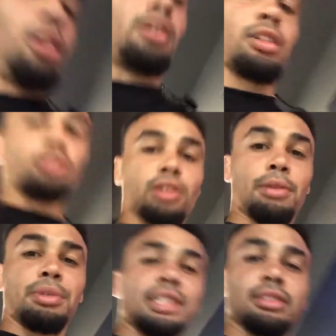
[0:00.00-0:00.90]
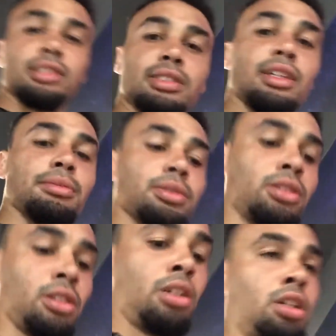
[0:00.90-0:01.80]
I already know what I bring to the table.
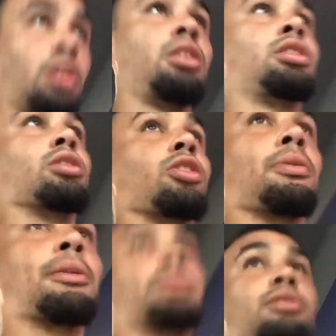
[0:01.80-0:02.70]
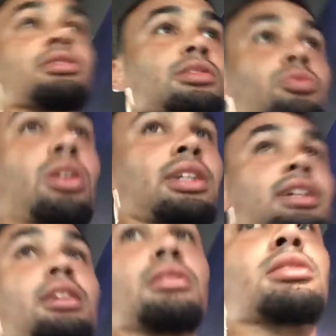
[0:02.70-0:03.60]
You know, but I post these
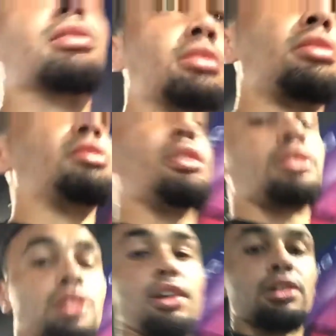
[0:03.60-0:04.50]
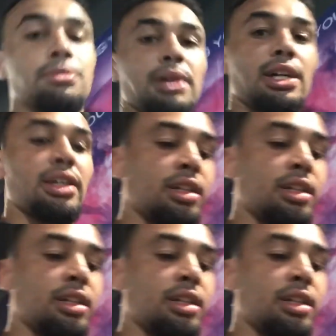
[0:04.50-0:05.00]
workouts and this journey of mine